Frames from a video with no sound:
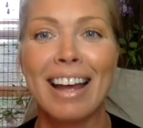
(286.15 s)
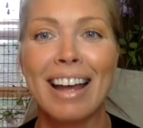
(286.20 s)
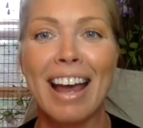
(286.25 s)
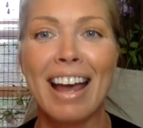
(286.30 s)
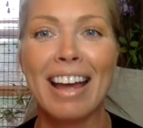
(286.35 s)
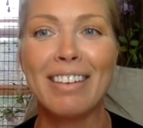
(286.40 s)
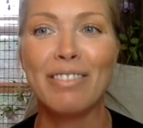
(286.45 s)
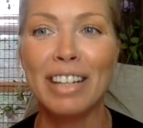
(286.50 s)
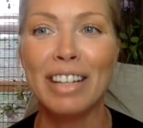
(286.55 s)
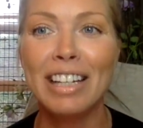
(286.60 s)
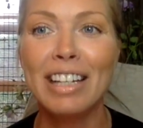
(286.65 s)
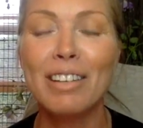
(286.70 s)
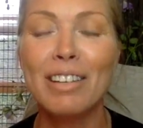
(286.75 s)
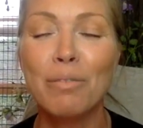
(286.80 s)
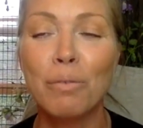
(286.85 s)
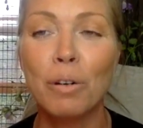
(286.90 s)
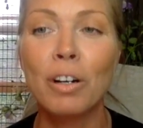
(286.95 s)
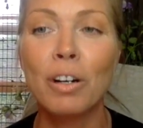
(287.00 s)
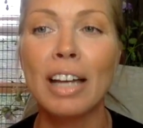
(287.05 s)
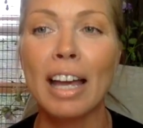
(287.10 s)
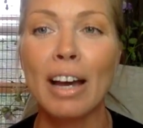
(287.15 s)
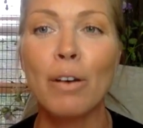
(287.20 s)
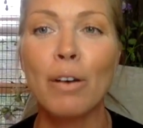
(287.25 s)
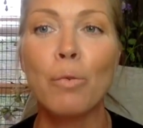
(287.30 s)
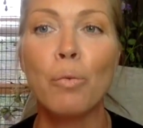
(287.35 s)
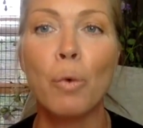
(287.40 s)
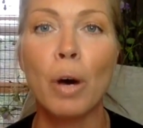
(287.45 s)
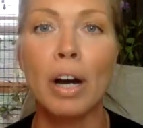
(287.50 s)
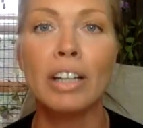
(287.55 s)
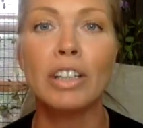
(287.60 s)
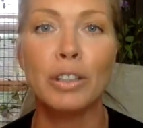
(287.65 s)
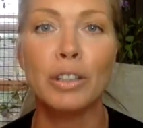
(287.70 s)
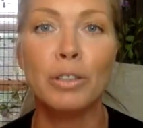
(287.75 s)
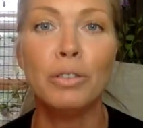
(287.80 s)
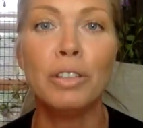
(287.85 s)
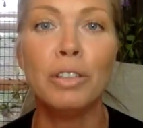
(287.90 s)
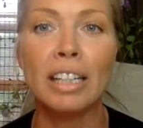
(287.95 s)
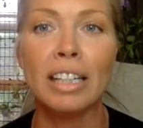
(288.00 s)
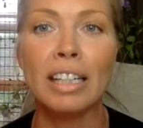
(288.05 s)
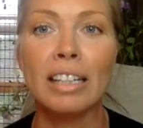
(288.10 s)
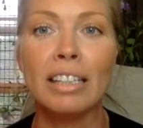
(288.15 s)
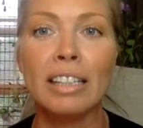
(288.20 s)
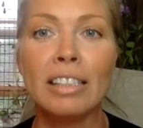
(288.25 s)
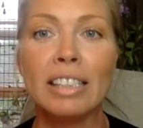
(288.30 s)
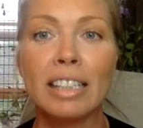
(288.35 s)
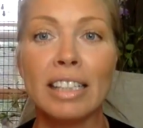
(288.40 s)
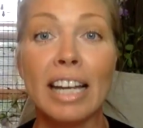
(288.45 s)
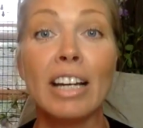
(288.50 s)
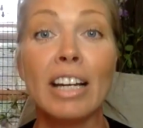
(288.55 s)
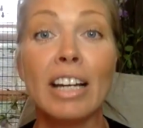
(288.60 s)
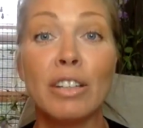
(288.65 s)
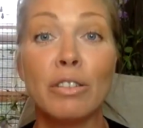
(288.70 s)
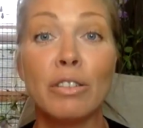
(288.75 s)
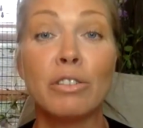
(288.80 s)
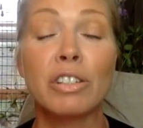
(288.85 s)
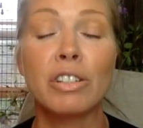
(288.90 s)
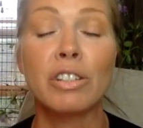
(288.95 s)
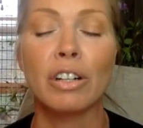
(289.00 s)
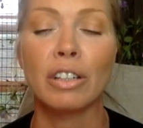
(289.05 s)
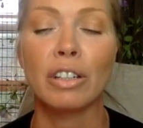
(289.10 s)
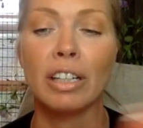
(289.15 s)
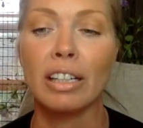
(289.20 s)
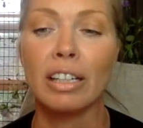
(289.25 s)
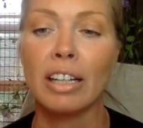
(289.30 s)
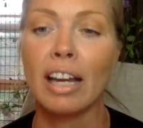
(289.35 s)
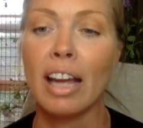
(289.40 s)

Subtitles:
And we can work out what you need to get you started.